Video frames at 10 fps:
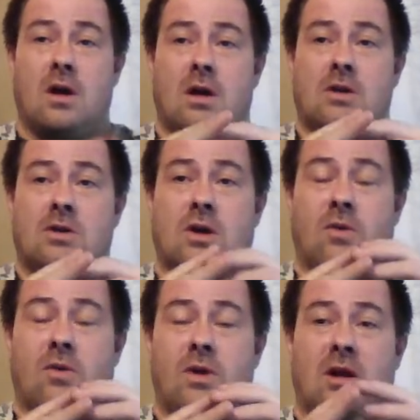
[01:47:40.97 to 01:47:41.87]
So
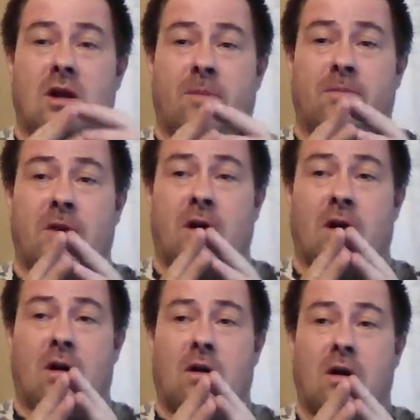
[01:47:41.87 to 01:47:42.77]
we get up
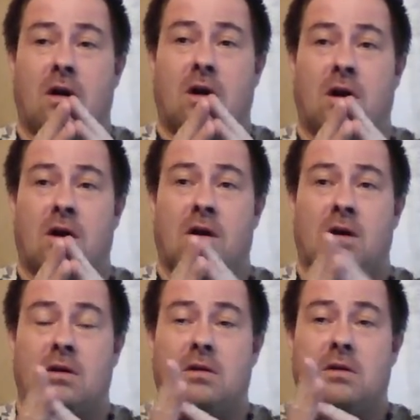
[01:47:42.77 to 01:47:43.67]
there,
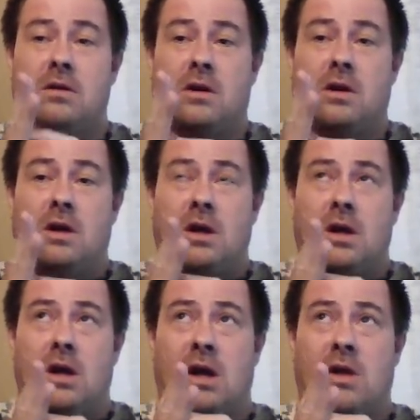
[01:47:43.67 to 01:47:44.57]
and
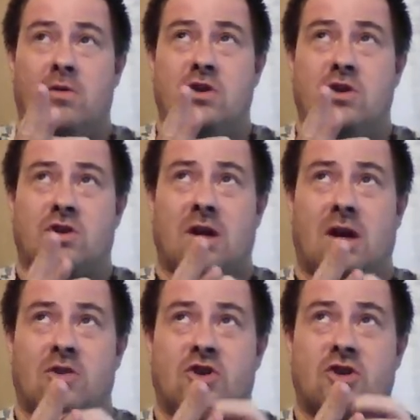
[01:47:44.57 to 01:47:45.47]
it was usually
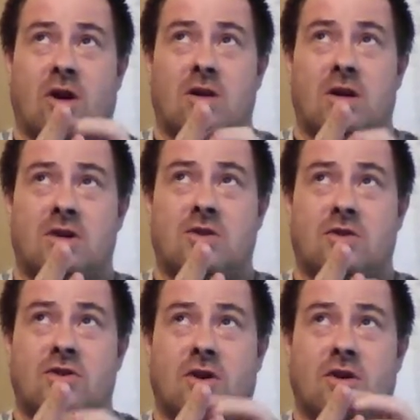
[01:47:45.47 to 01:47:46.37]
either Stardust or
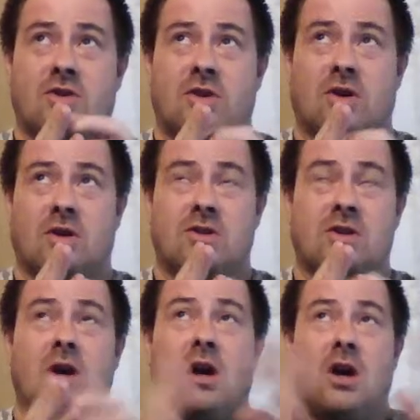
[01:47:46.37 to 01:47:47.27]
Circus Circus.
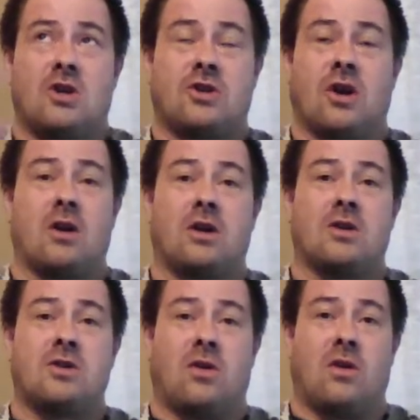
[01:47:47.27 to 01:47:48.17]

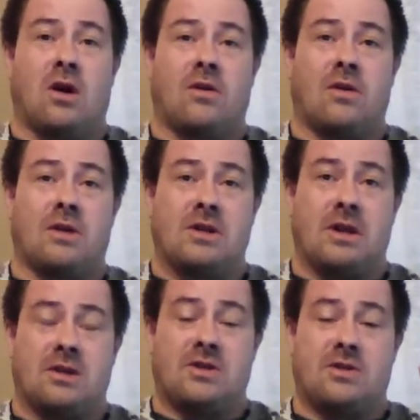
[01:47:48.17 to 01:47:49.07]
Stardust no longer
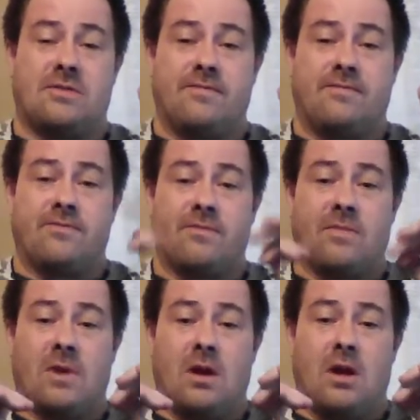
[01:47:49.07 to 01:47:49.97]
exists,
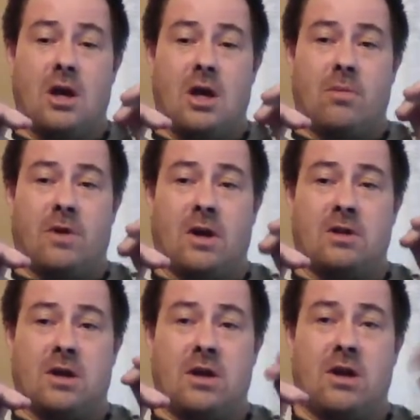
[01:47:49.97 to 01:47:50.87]
but
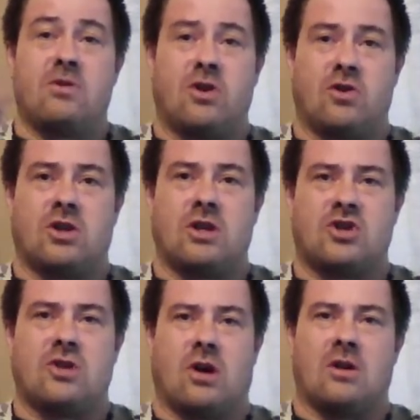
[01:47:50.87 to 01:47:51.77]
it was usually
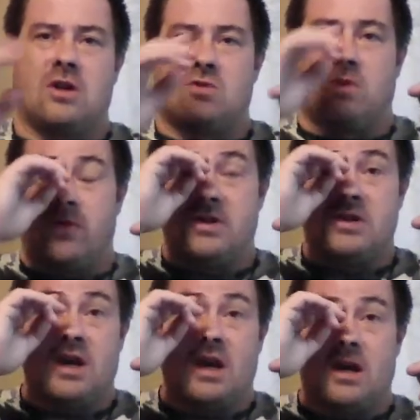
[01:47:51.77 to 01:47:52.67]
Stardust where we
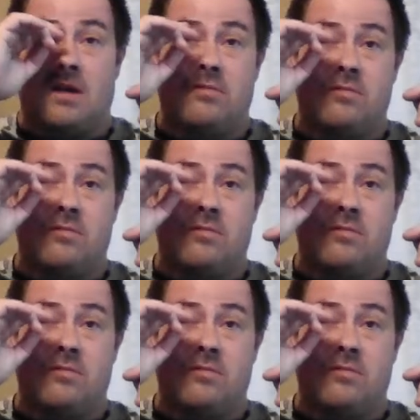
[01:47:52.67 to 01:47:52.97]
stayed at.